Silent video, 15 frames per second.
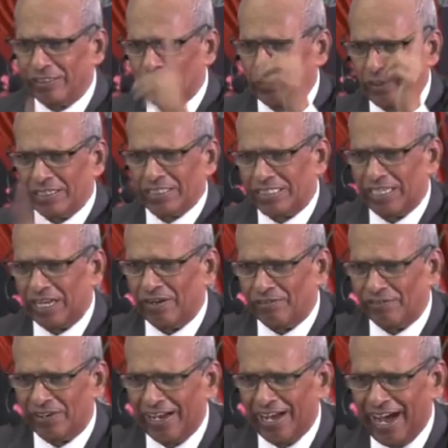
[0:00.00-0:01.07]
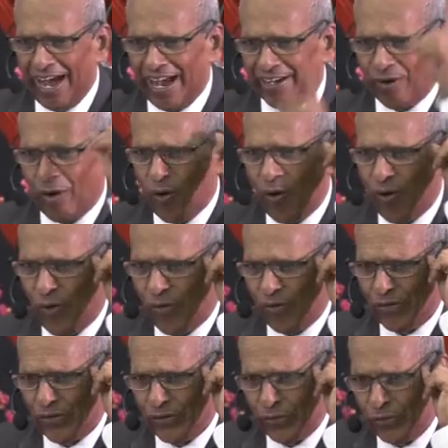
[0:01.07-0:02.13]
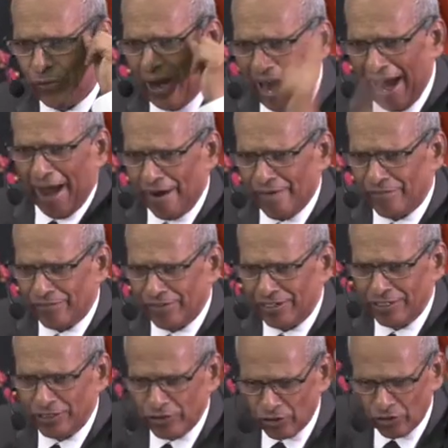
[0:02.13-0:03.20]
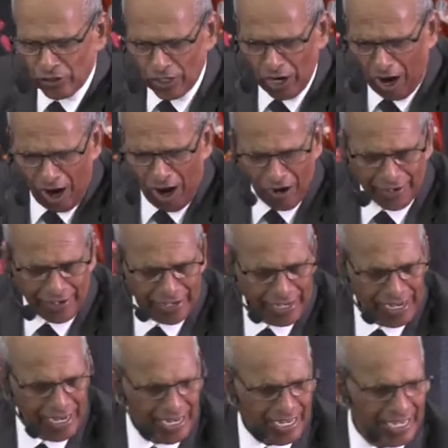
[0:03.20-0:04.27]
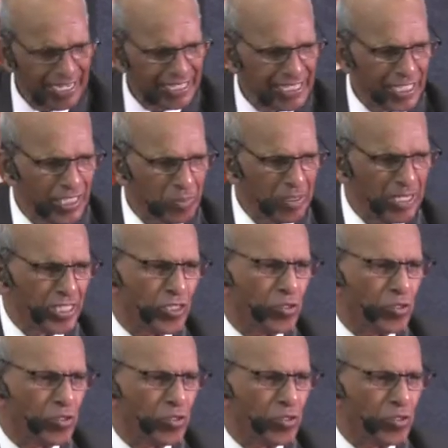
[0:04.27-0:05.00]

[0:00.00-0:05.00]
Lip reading: yourself and all you have to God. Let it be